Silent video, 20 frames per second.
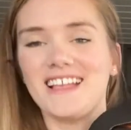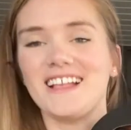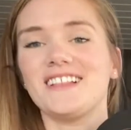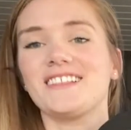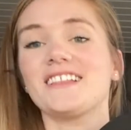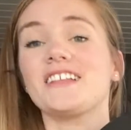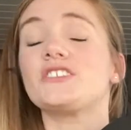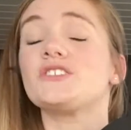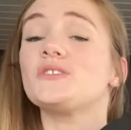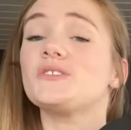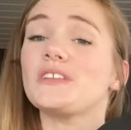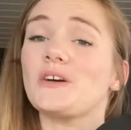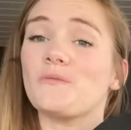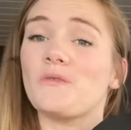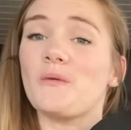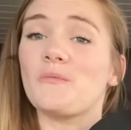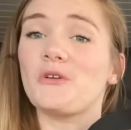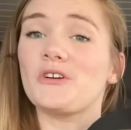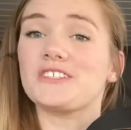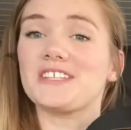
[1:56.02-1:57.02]
Let's do that
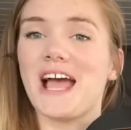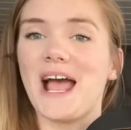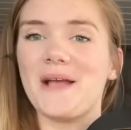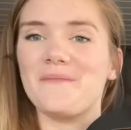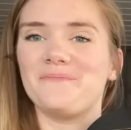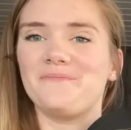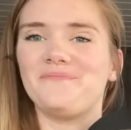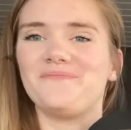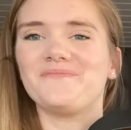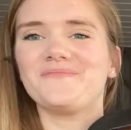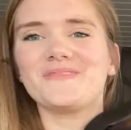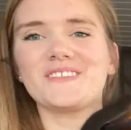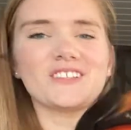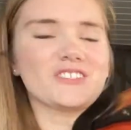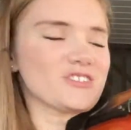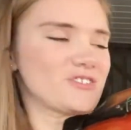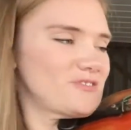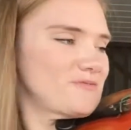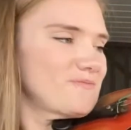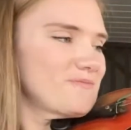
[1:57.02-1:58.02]
one more time.
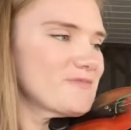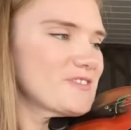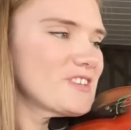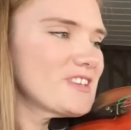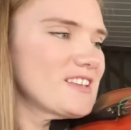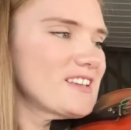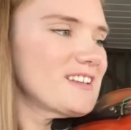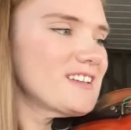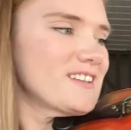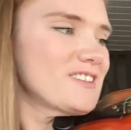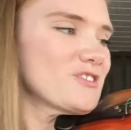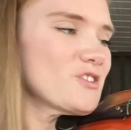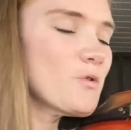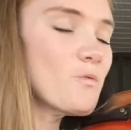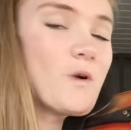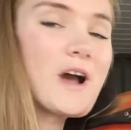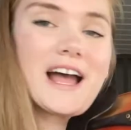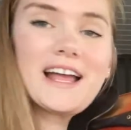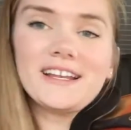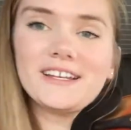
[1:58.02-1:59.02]
So
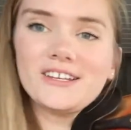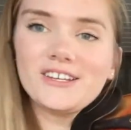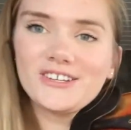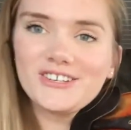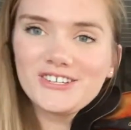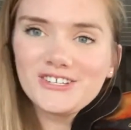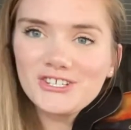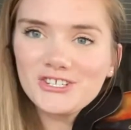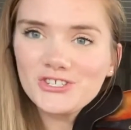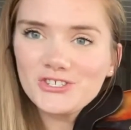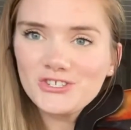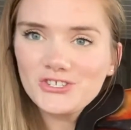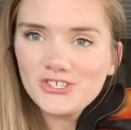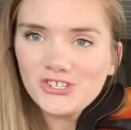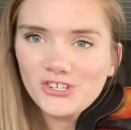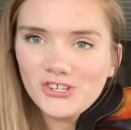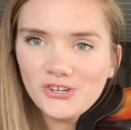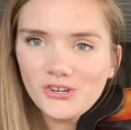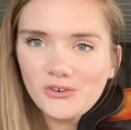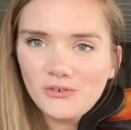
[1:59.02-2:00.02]
1,
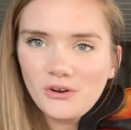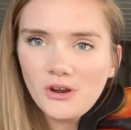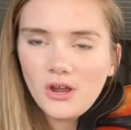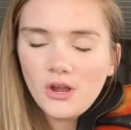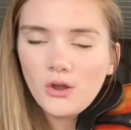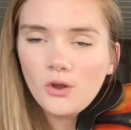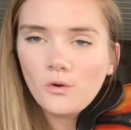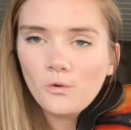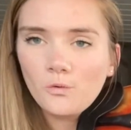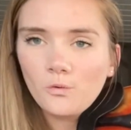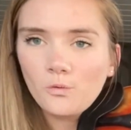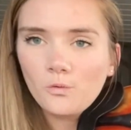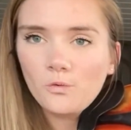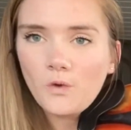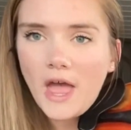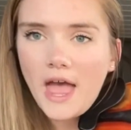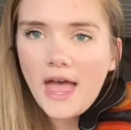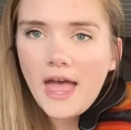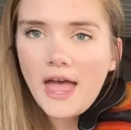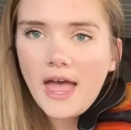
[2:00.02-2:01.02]
2,
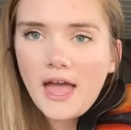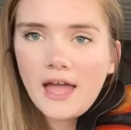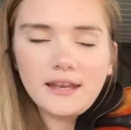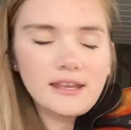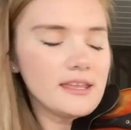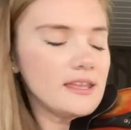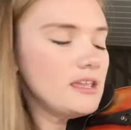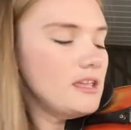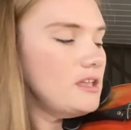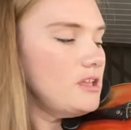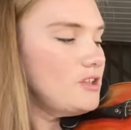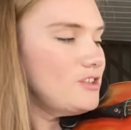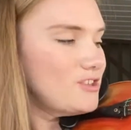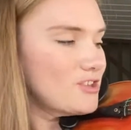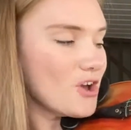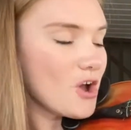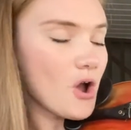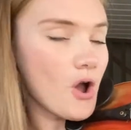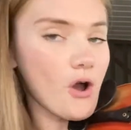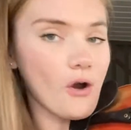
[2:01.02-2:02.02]
ready,
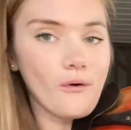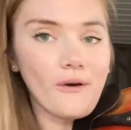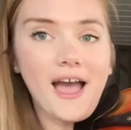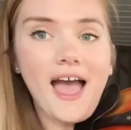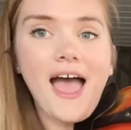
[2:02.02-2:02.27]
go.